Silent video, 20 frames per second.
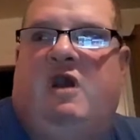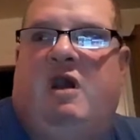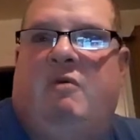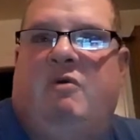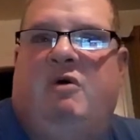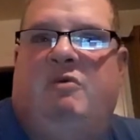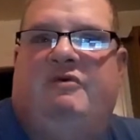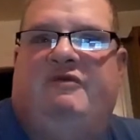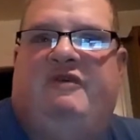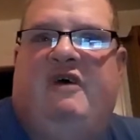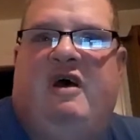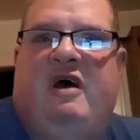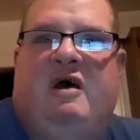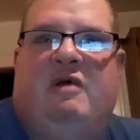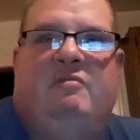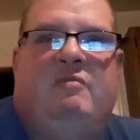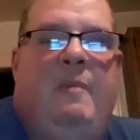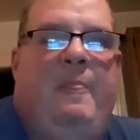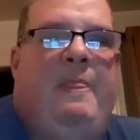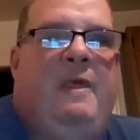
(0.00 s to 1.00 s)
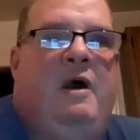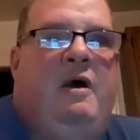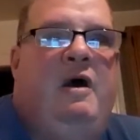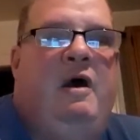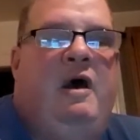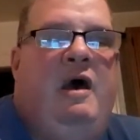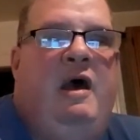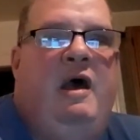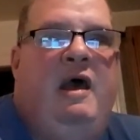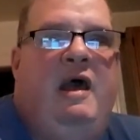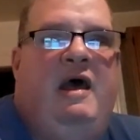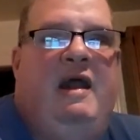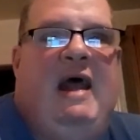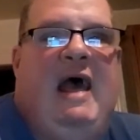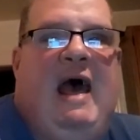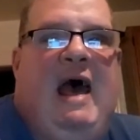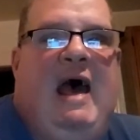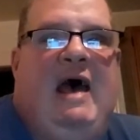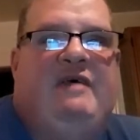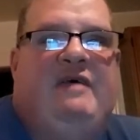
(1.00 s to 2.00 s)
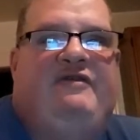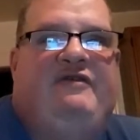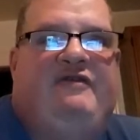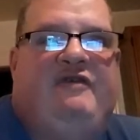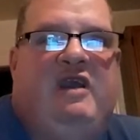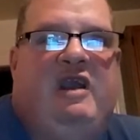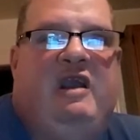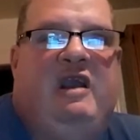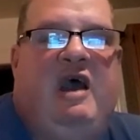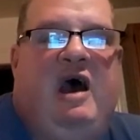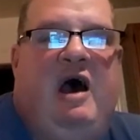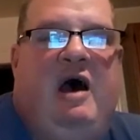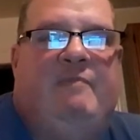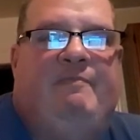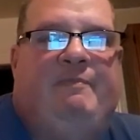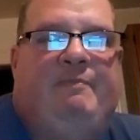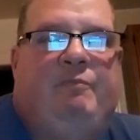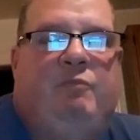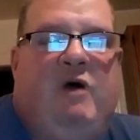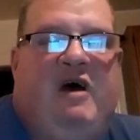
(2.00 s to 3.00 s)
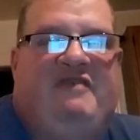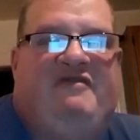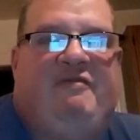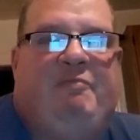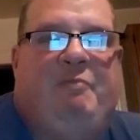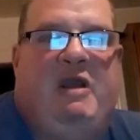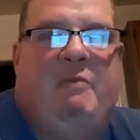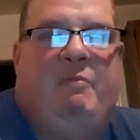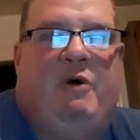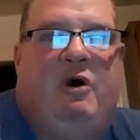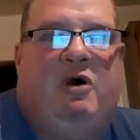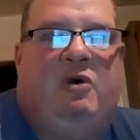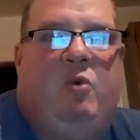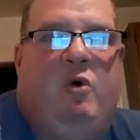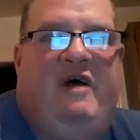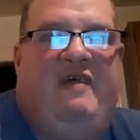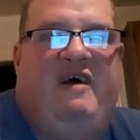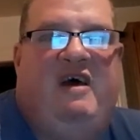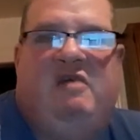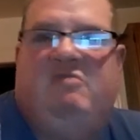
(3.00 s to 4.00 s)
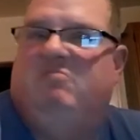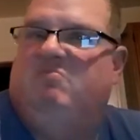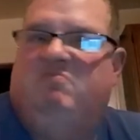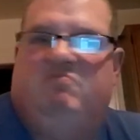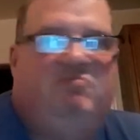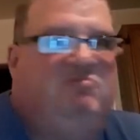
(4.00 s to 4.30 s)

what was that? It has the recipe book with it.